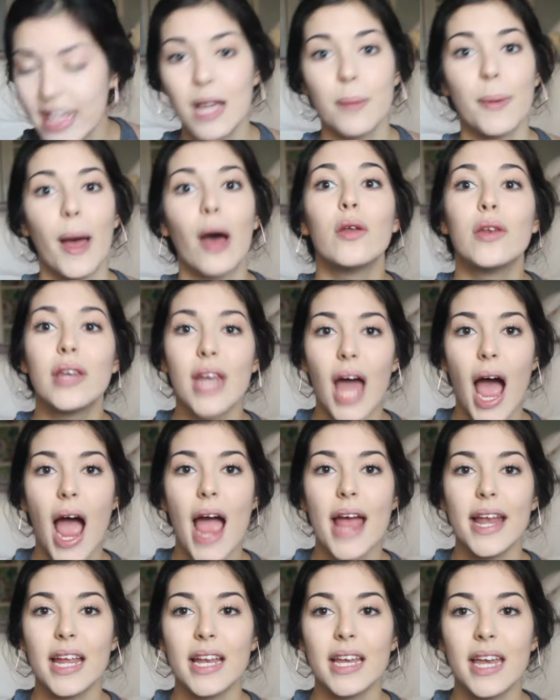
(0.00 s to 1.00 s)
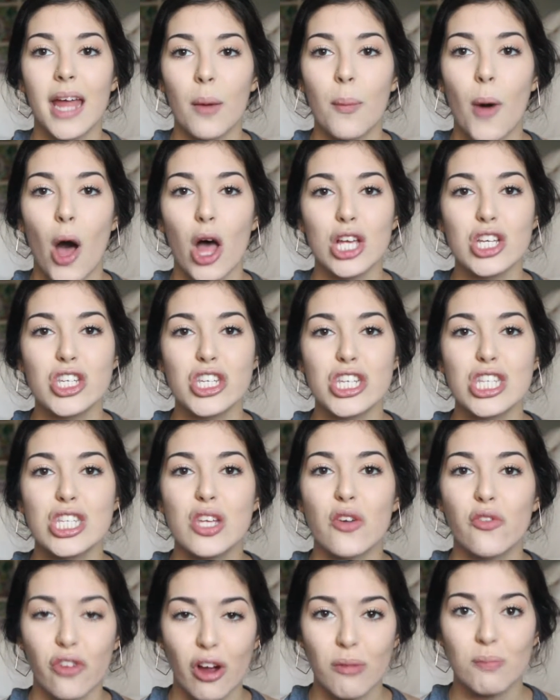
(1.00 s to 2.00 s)
think about 9 nail polishes
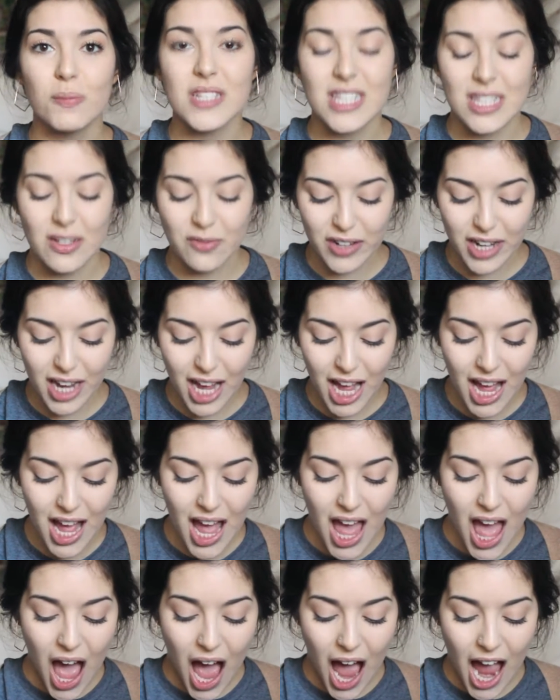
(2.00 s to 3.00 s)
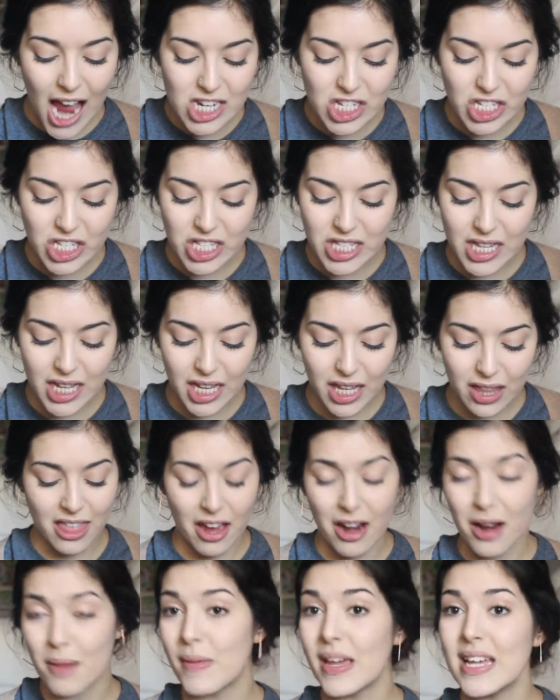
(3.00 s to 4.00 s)
from Pacifica. I just think
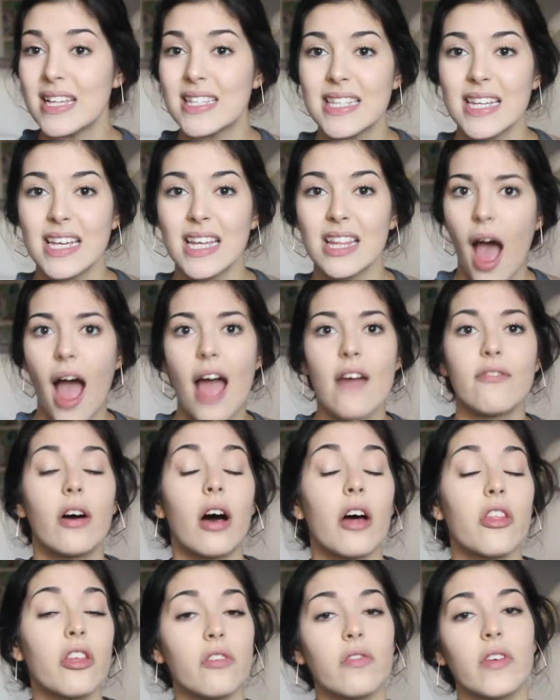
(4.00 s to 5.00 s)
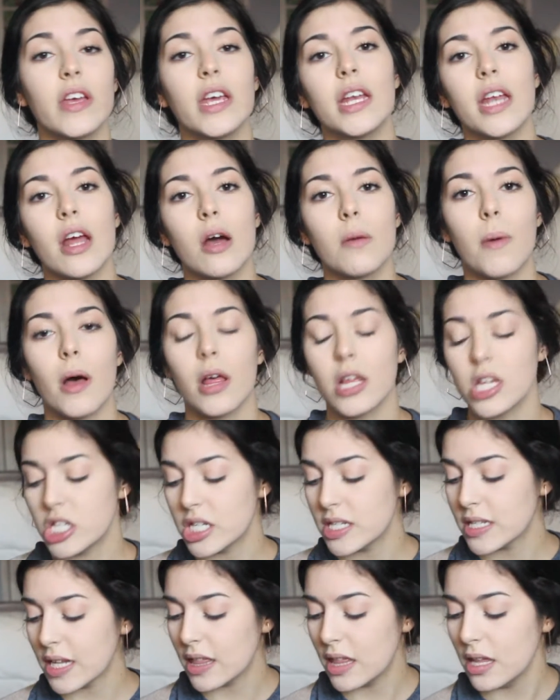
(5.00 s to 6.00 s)
they're amazing. I have other vegan nail
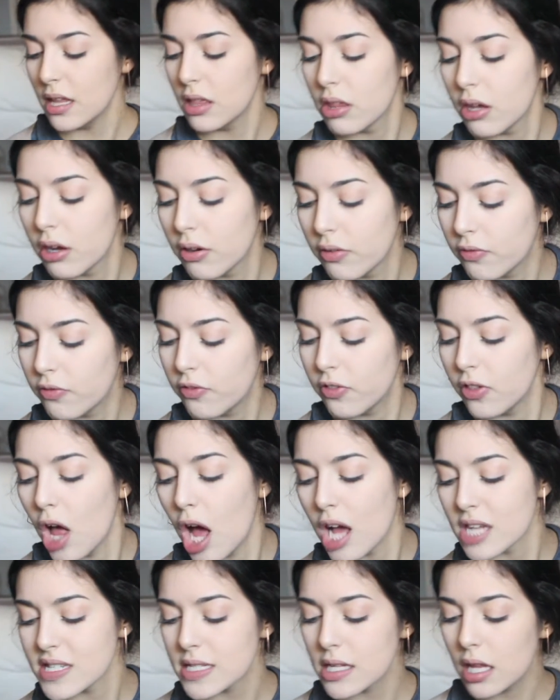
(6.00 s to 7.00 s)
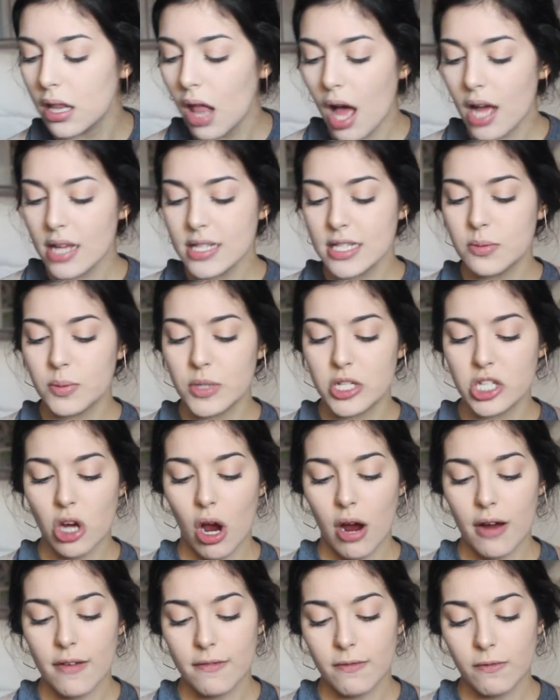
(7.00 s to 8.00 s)
polishes. I think they're Floss Gloss, which
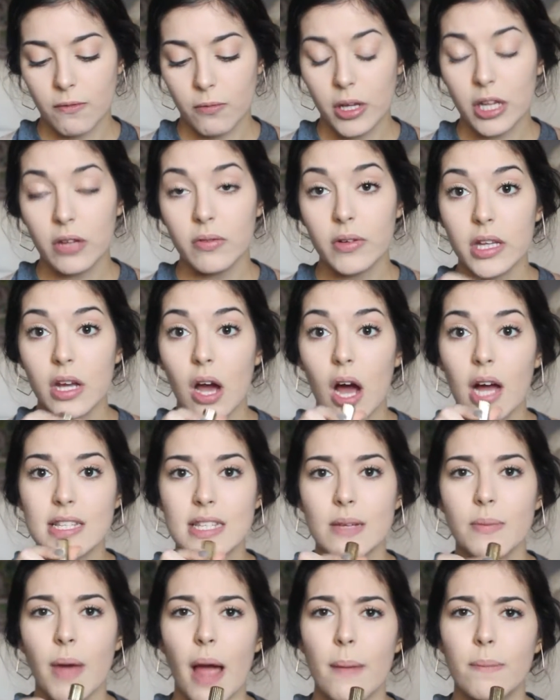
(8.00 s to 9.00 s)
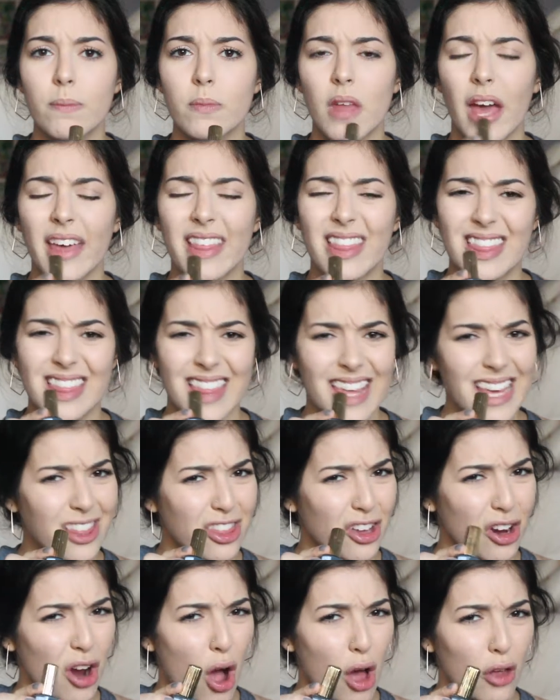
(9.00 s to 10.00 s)
are really, really awesome. I think
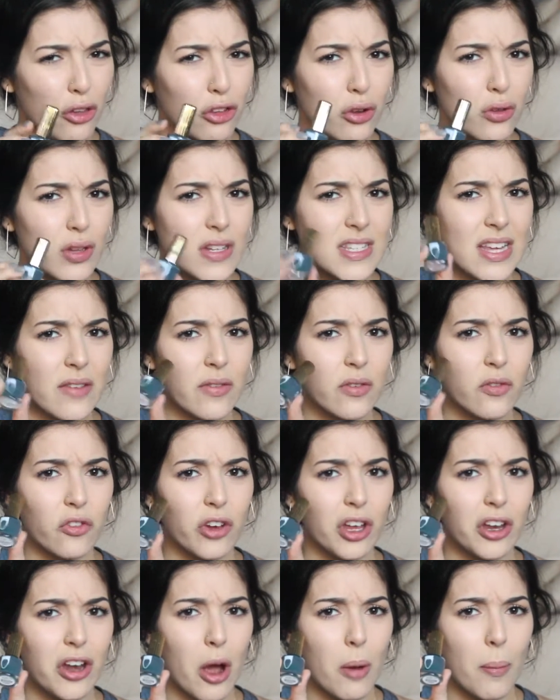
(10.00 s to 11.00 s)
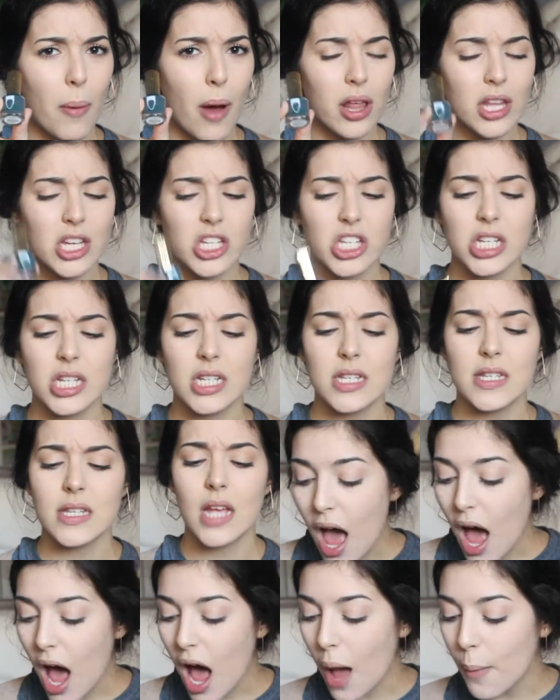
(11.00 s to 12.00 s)
they're also the 7 free nail polishes.
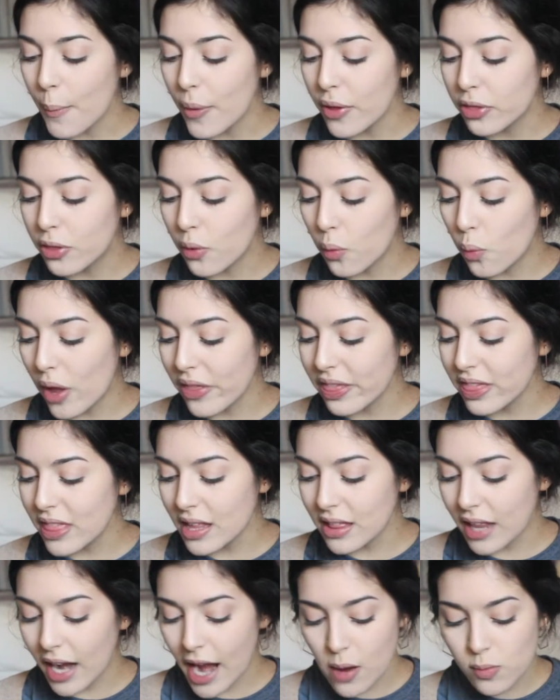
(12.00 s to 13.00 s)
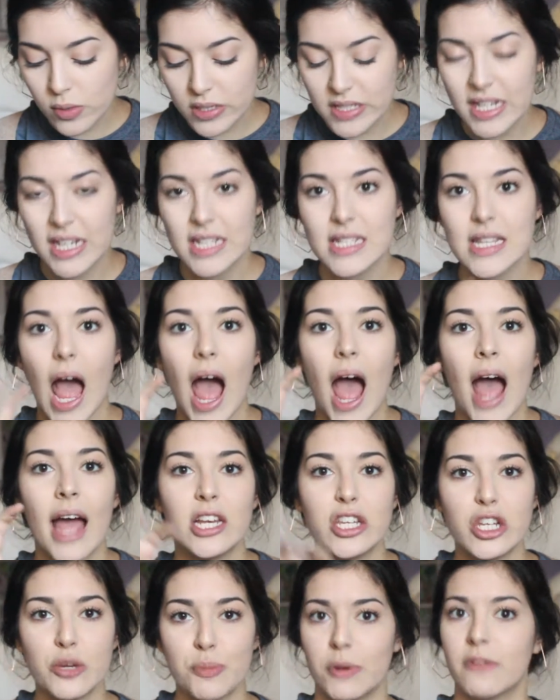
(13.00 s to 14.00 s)
The one thing that I will say is that
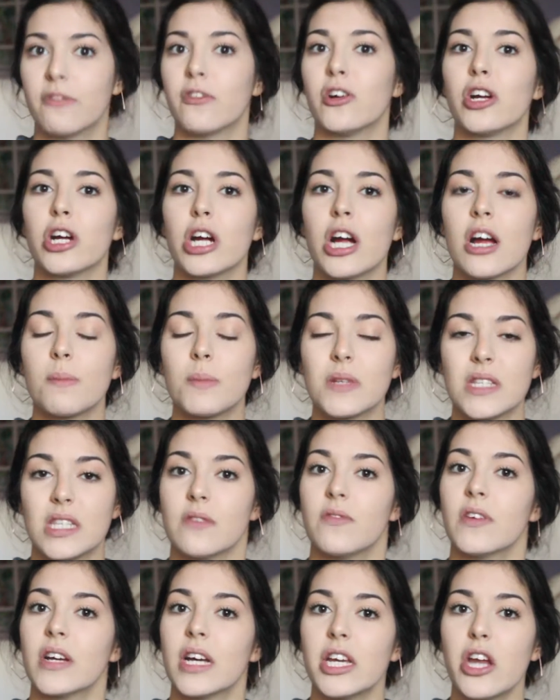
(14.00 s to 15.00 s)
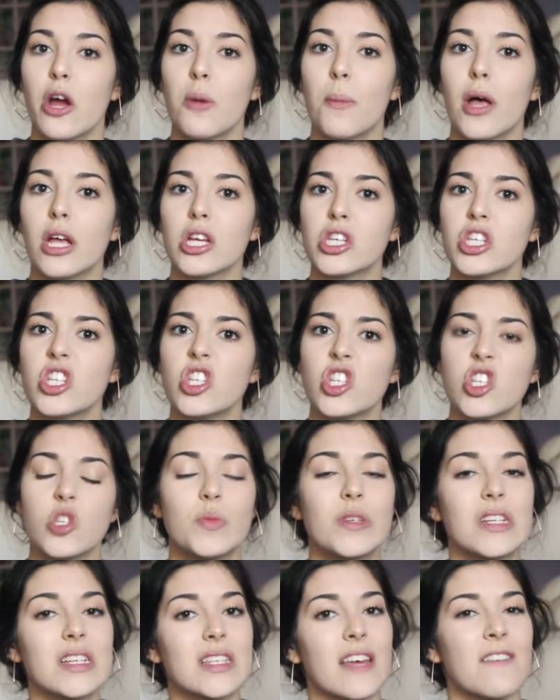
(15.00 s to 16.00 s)
I do prefer Pacifica nail polishes just
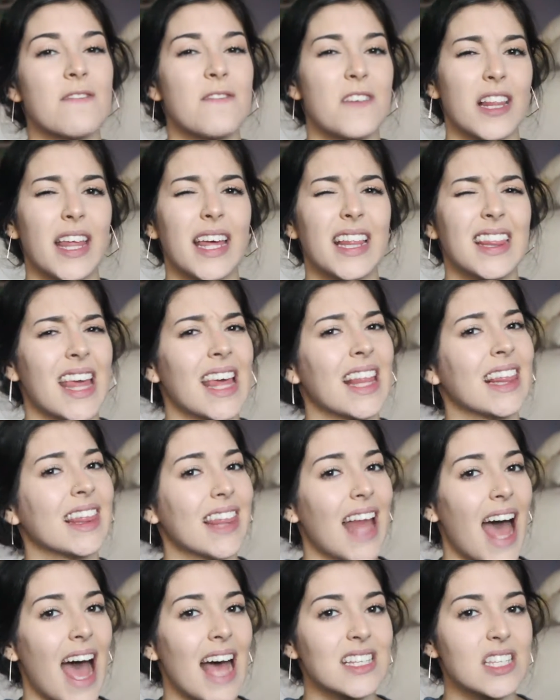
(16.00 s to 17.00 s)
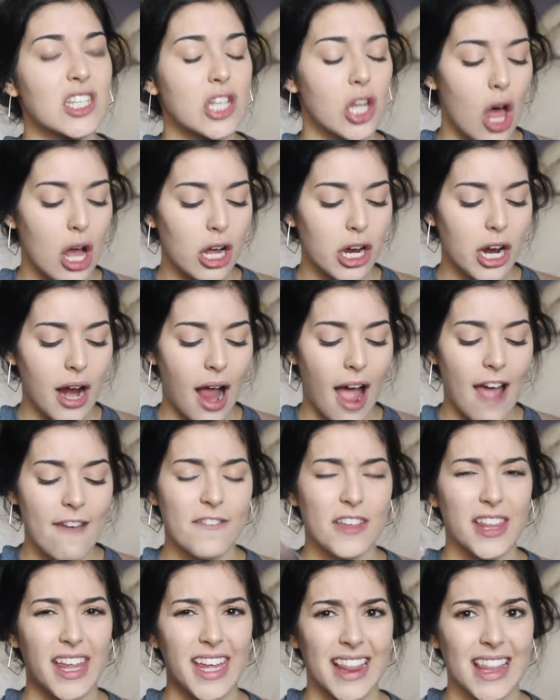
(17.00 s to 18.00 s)
because I feel like they last longer. I
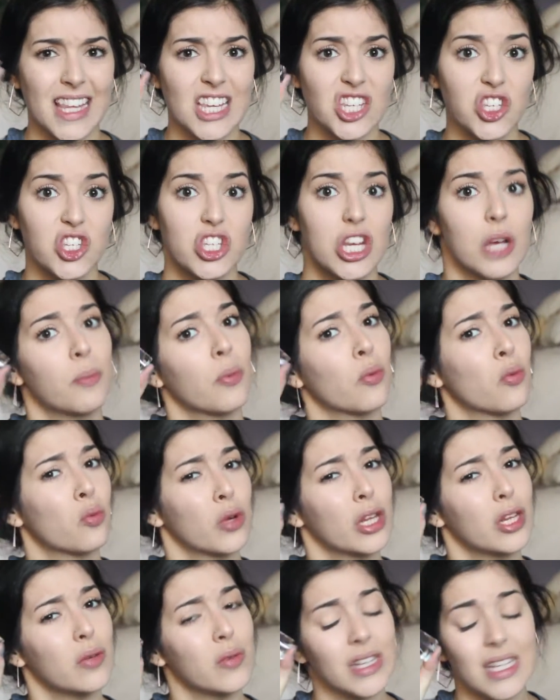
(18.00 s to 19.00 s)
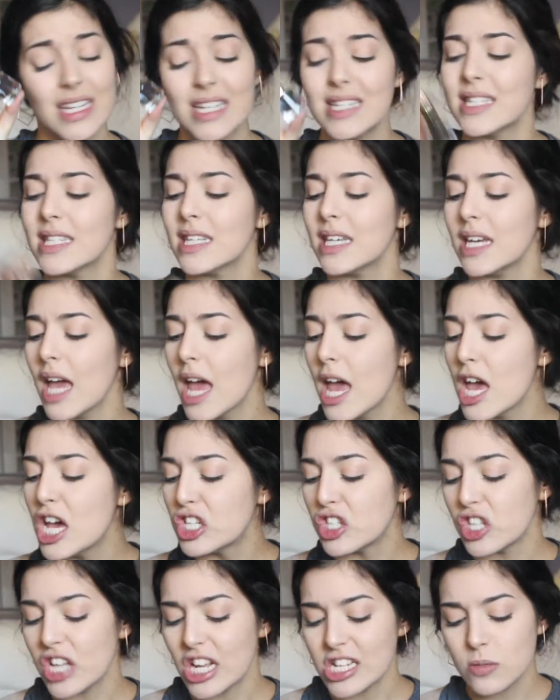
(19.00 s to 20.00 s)
feel like these chip really, really easily.
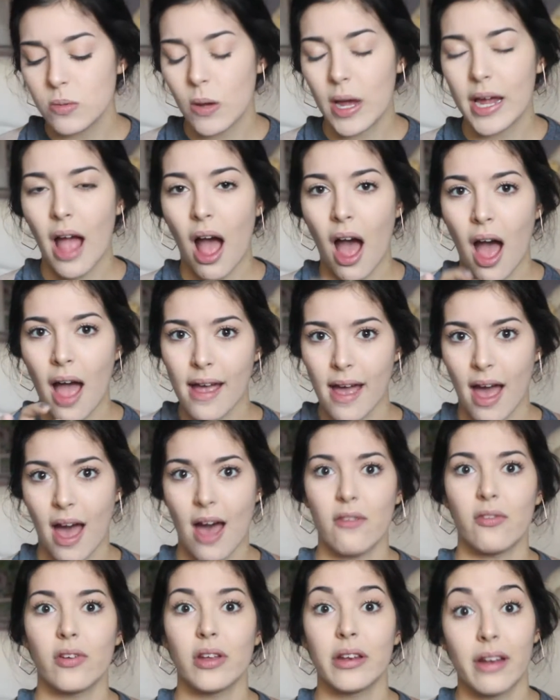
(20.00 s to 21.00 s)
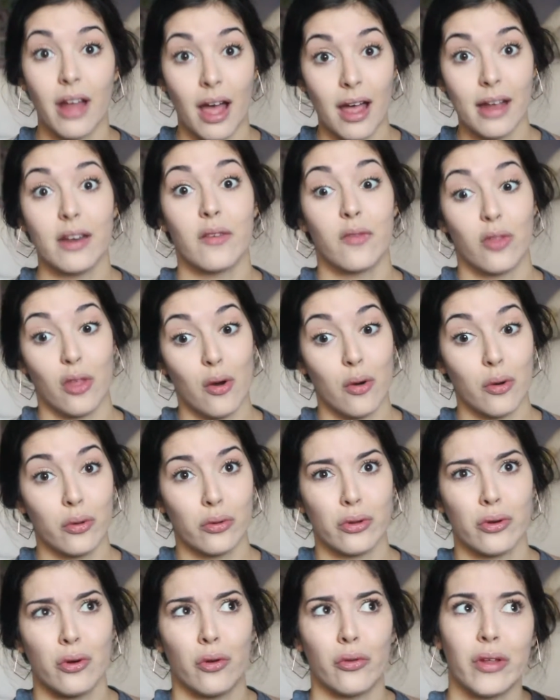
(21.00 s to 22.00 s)
So that's why I have 9 of
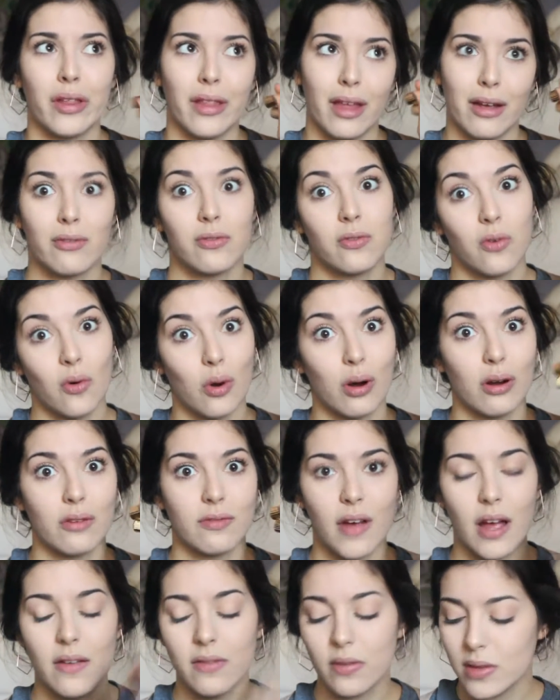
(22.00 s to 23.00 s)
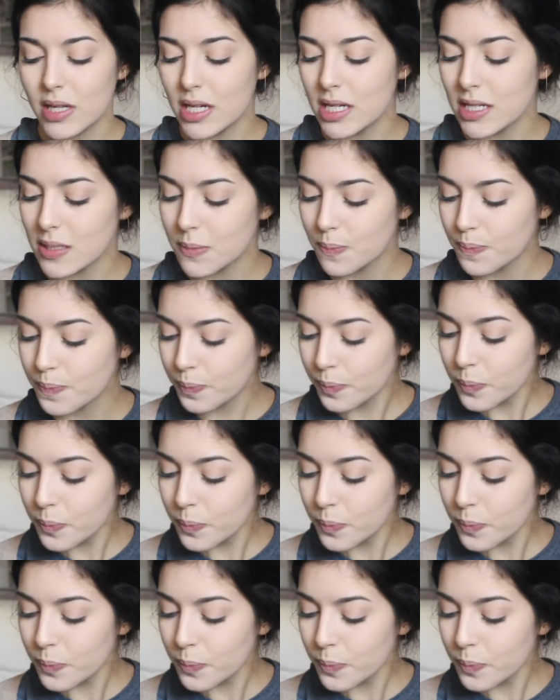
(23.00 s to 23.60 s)
those and only like 4 or 5 of these.